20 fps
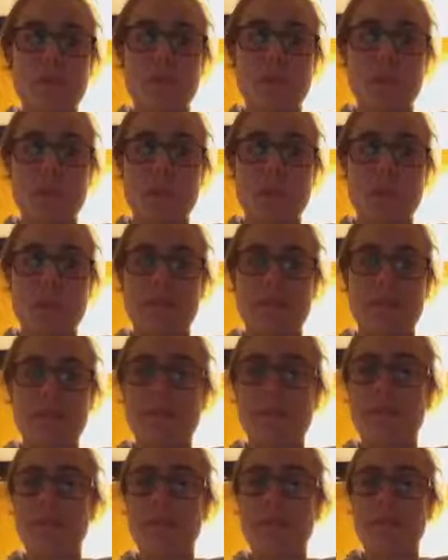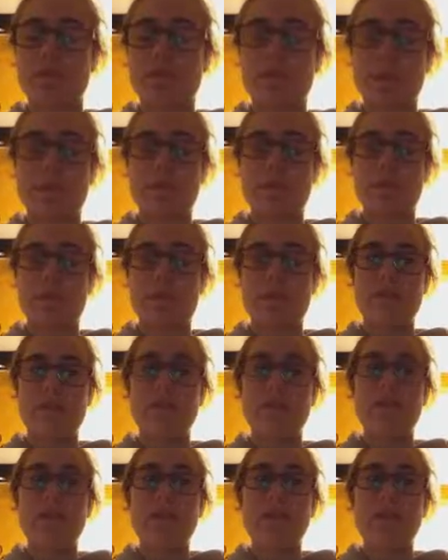a promising effective tool in
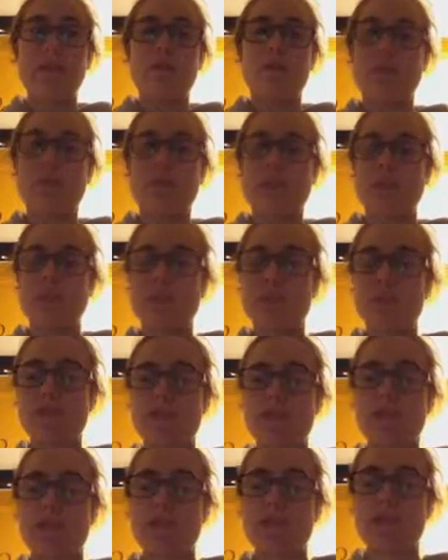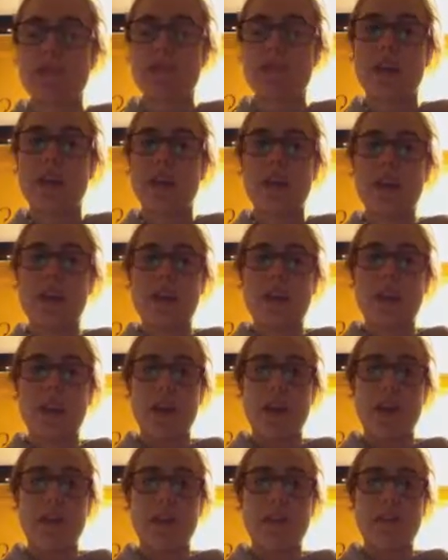vitro for tissue engineering
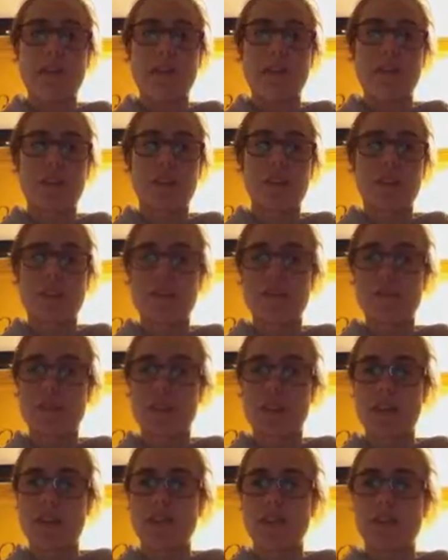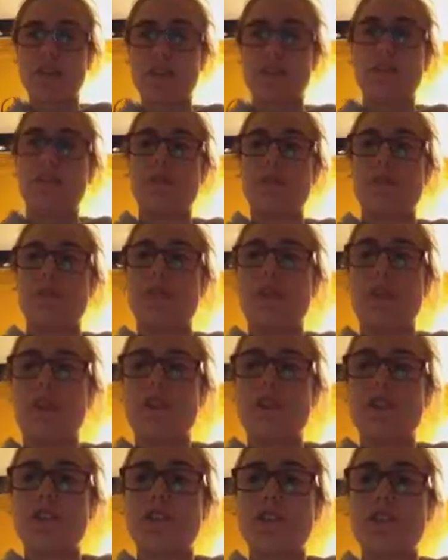and regenerative cell tissue
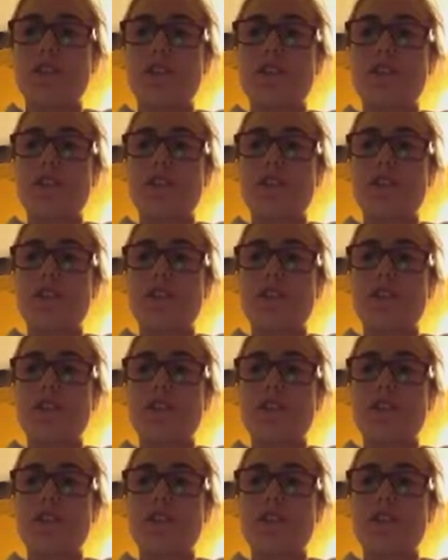technology.